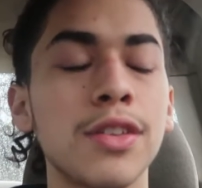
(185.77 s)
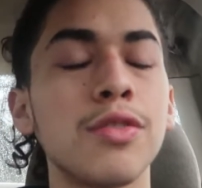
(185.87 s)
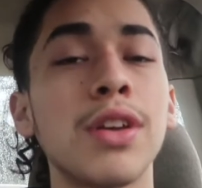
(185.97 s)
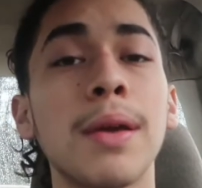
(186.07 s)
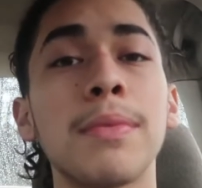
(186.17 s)

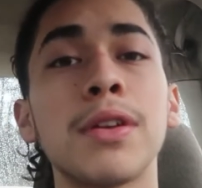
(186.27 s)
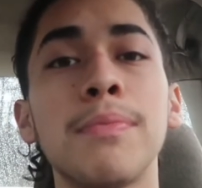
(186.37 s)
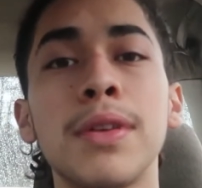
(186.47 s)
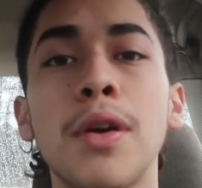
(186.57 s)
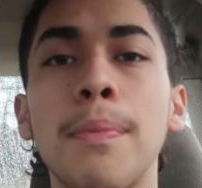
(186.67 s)
You came here to
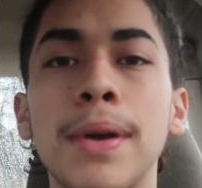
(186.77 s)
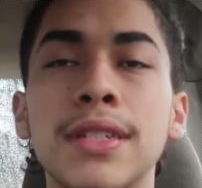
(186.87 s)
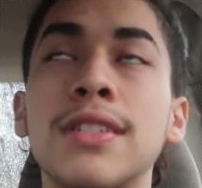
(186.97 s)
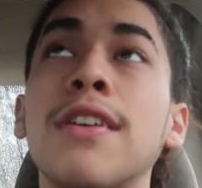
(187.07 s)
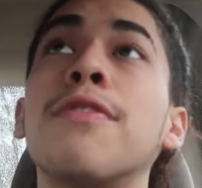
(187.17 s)
be your
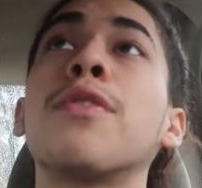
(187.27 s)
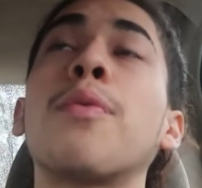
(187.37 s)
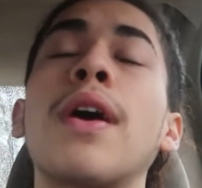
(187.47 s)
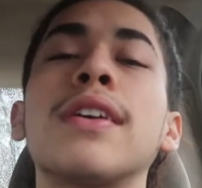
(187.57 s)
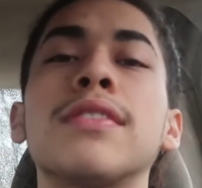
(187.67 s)
best self and
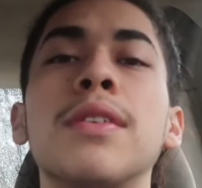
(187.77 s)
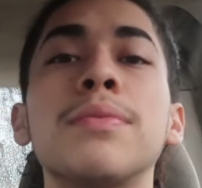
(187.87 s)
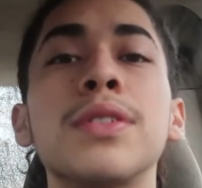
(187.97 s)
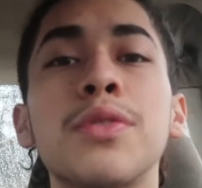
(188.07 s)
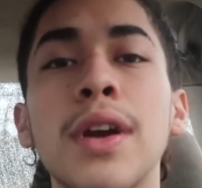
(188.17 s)
rise
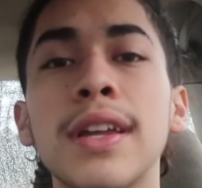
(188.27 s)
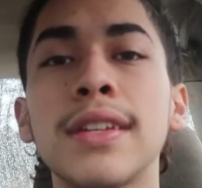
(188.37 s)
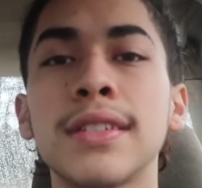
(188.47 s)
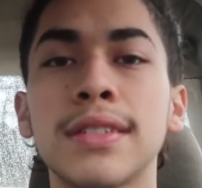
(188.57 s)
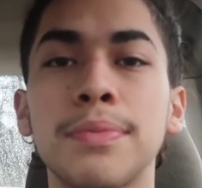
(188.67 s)
up to
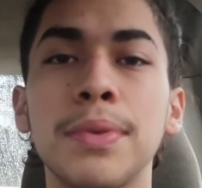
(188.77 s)
greatness.